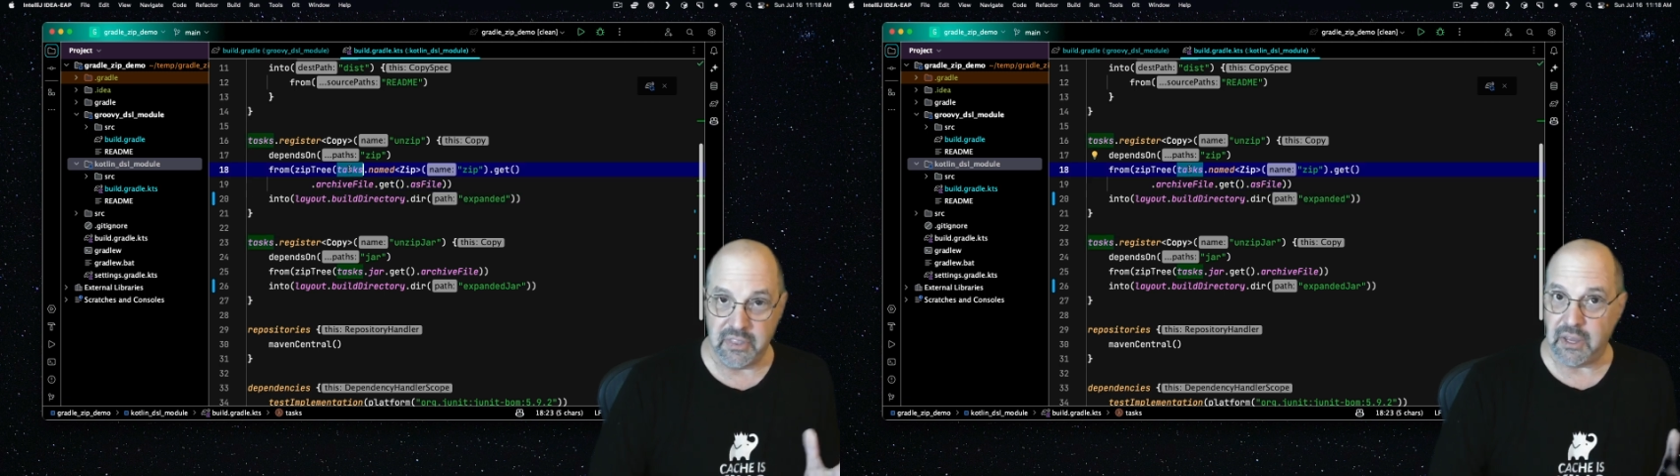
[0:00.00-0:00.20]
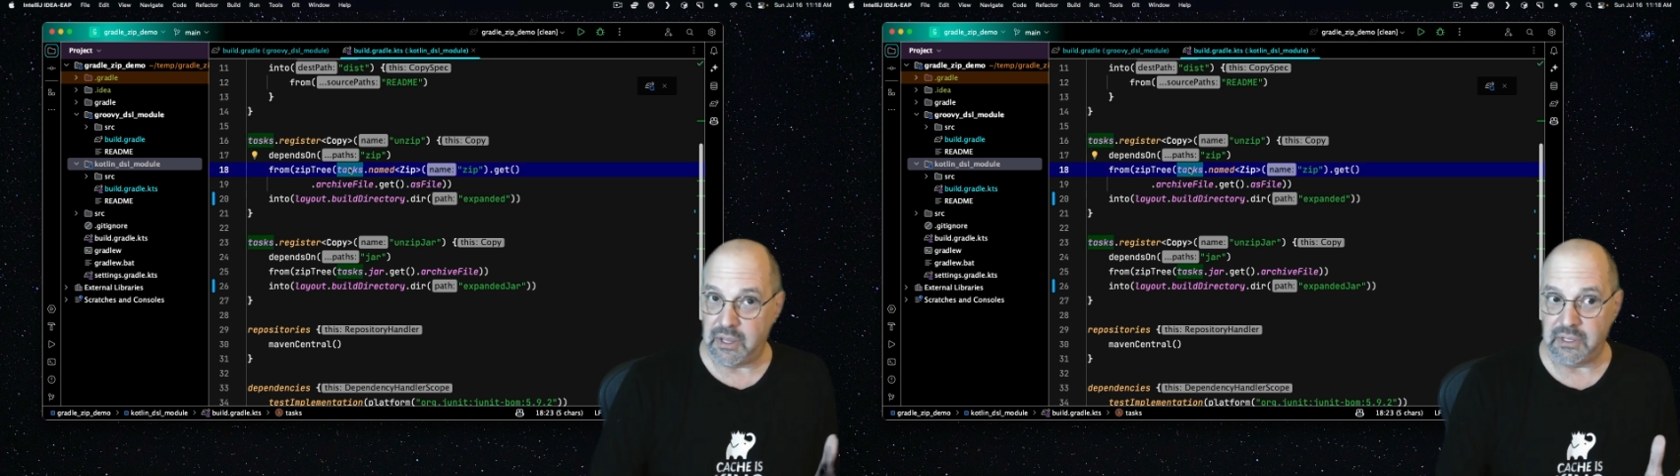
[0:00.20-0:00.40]

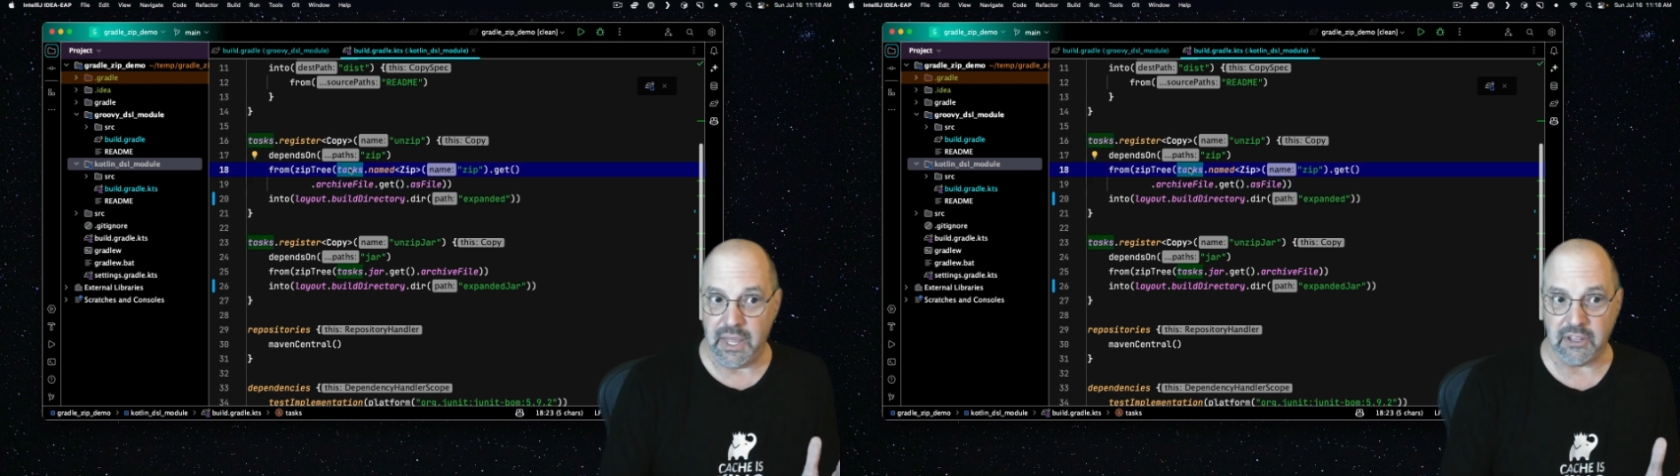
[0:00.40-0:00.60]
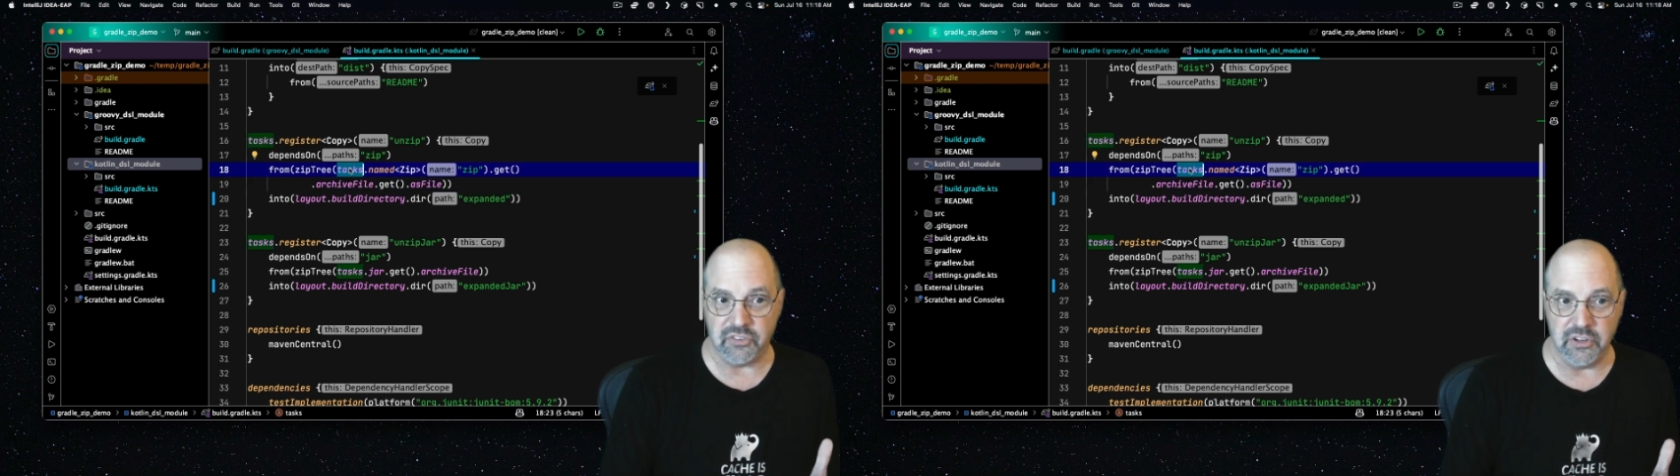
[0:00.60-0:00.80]
the
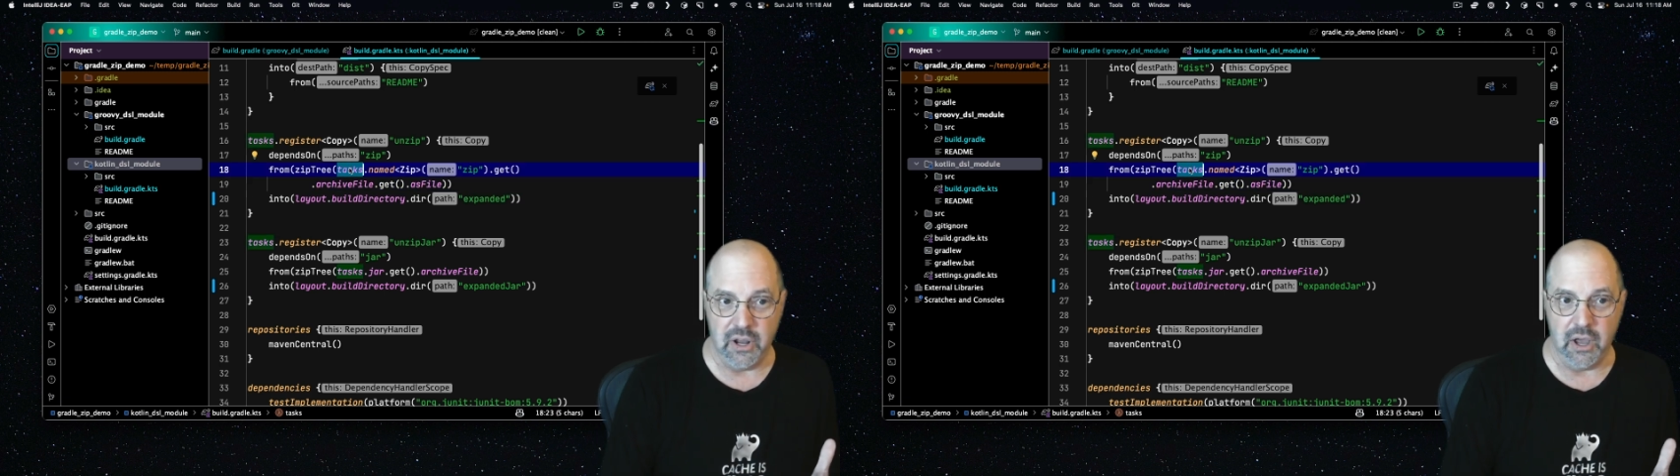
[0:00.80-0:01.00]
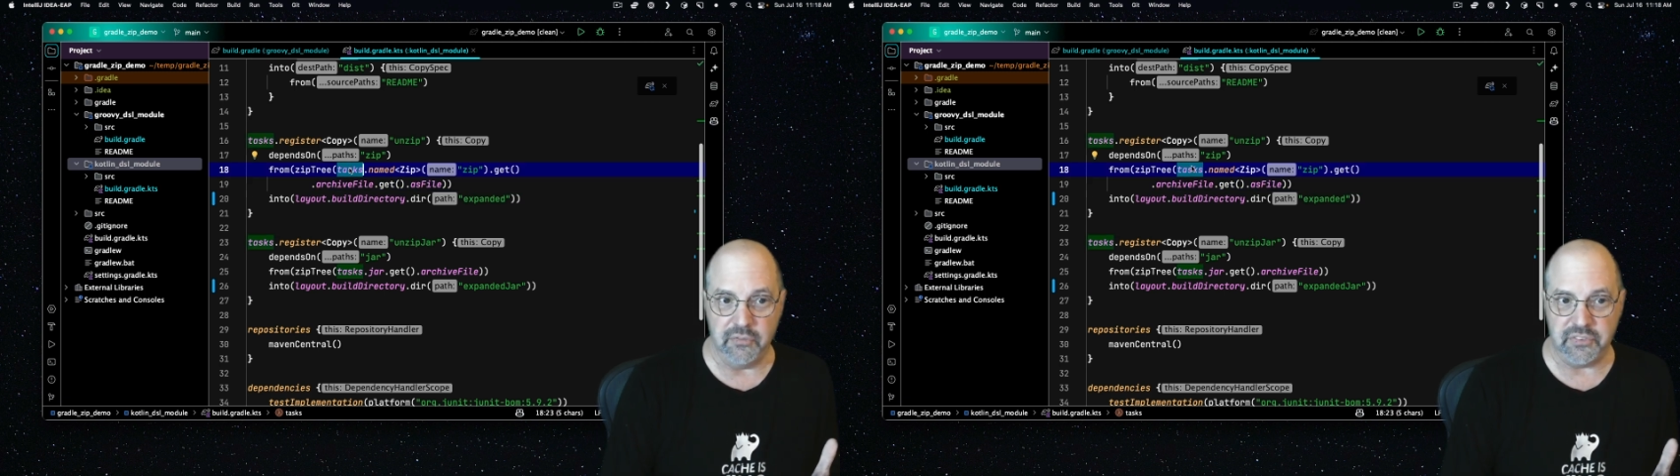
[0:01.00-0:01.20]
collection
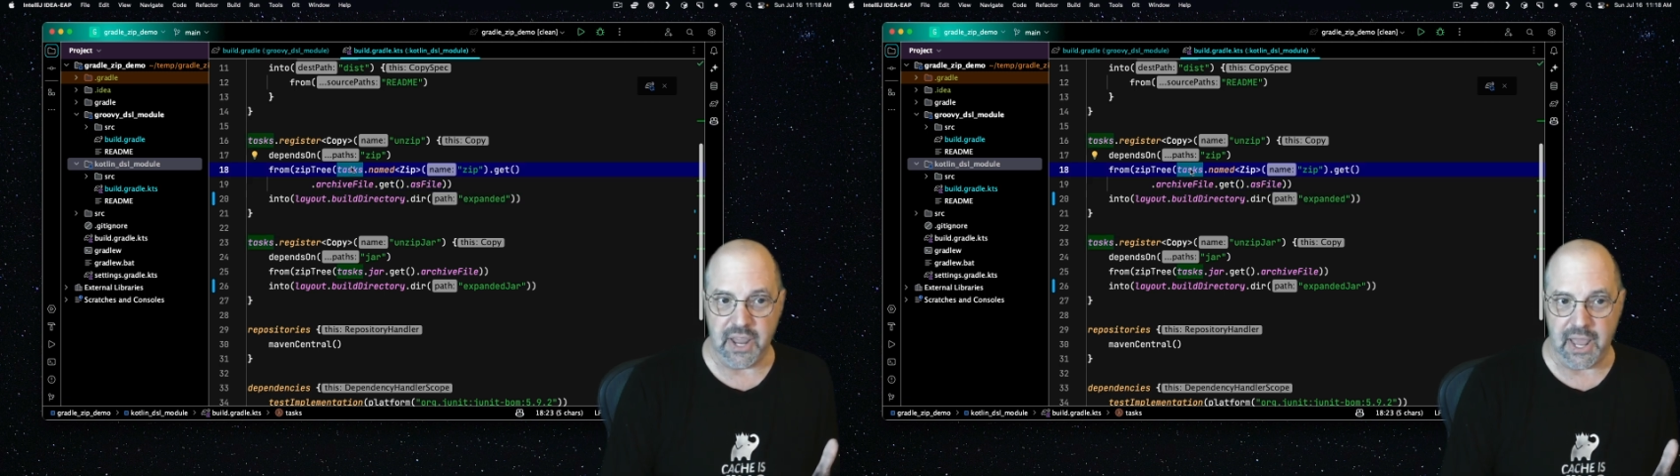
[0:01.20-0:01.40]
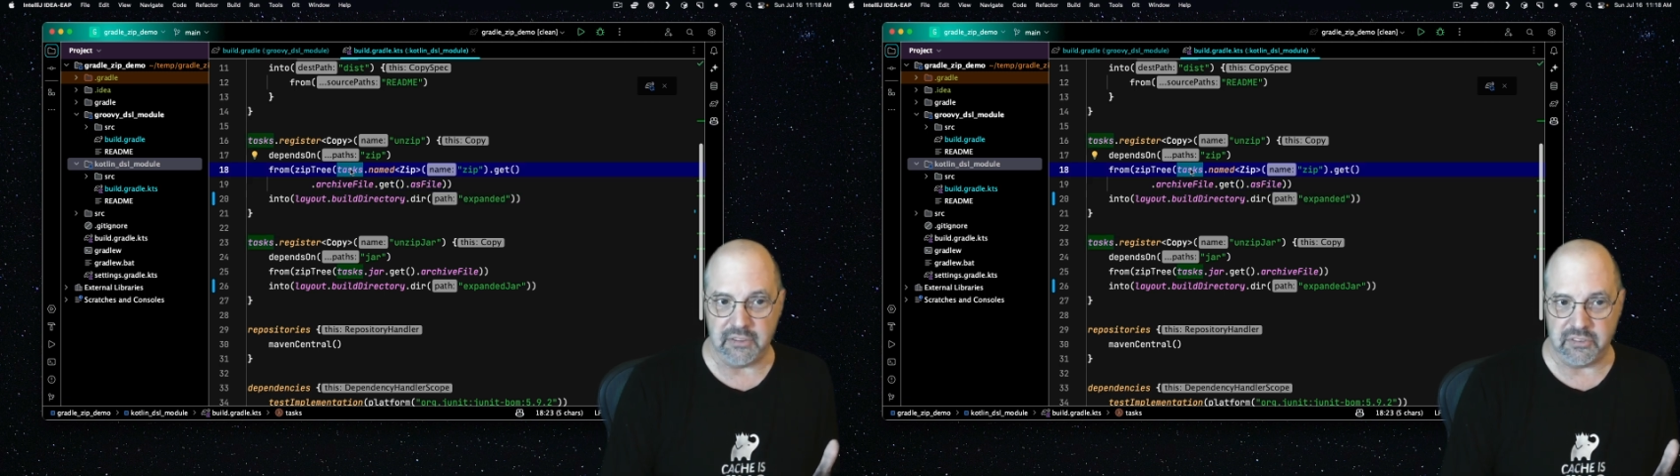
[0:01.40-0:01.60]
of
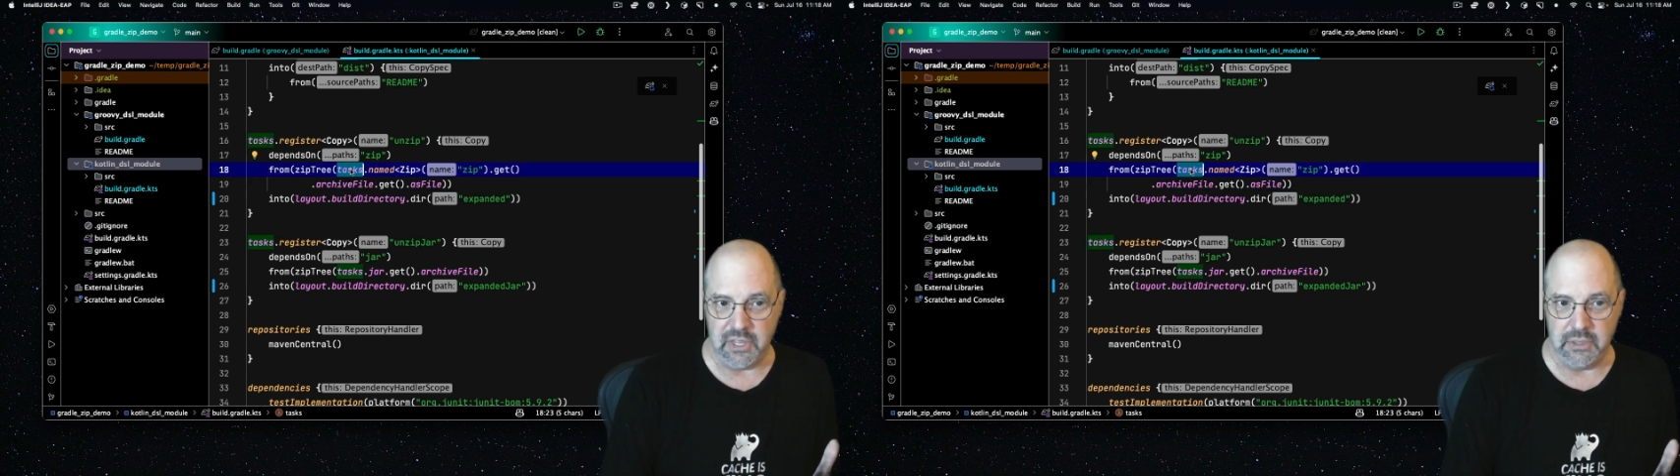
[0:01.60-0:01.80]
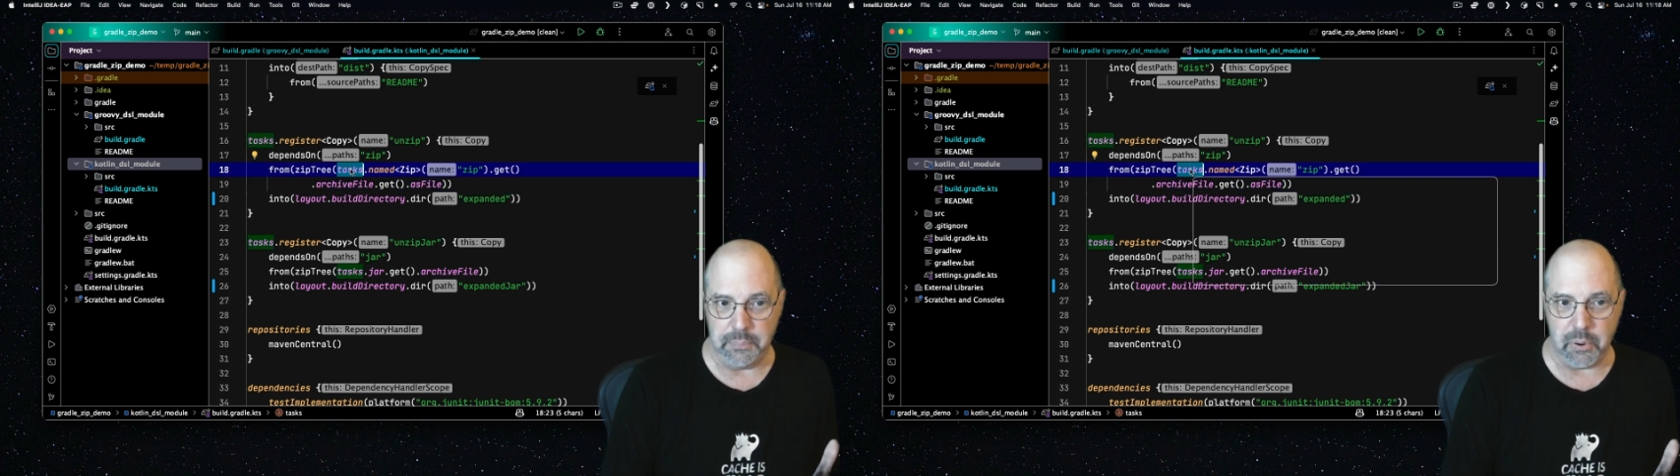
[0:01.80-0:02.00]
tasks
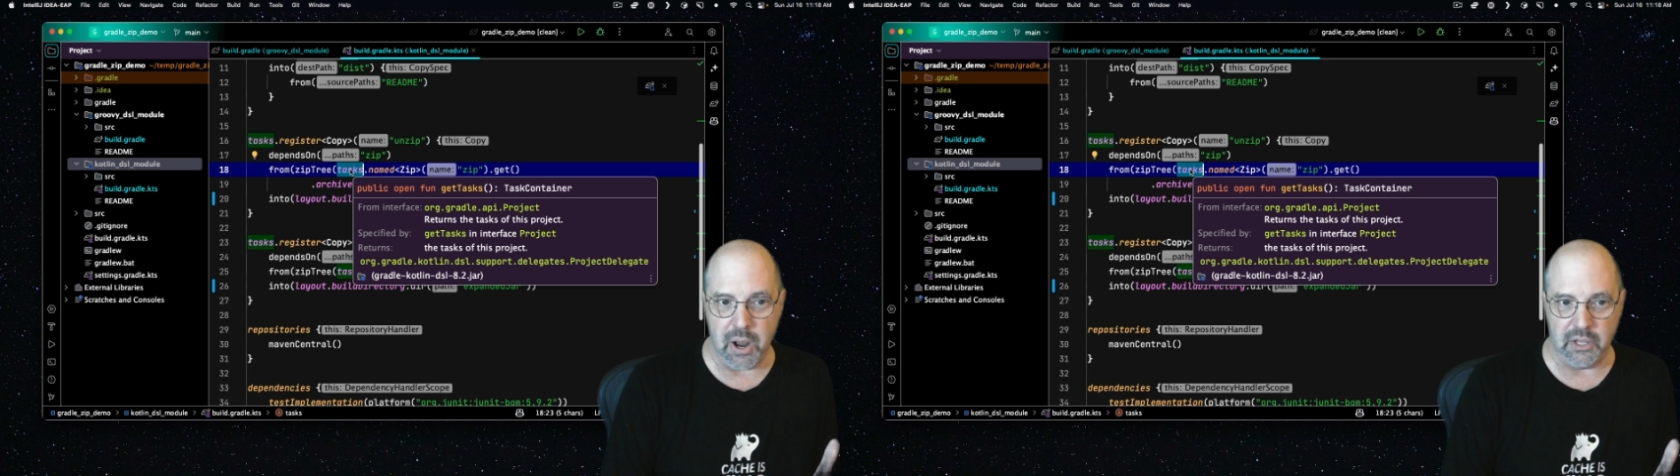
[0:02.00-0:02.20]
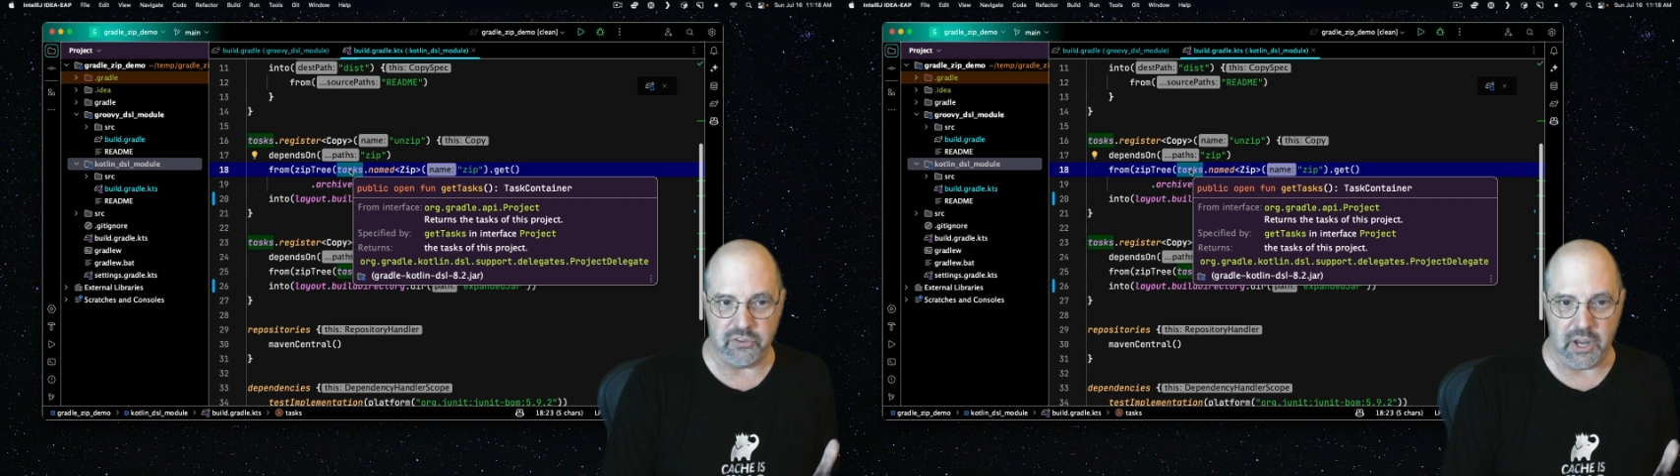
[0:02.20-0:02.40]
in the
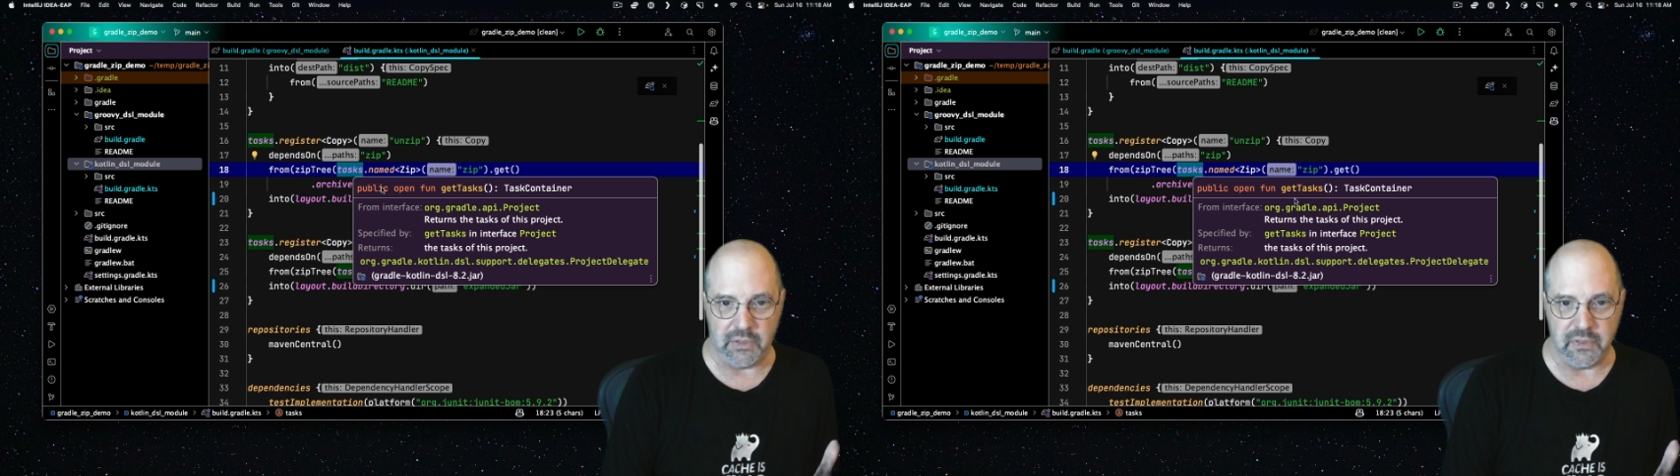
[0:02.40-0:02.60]
project.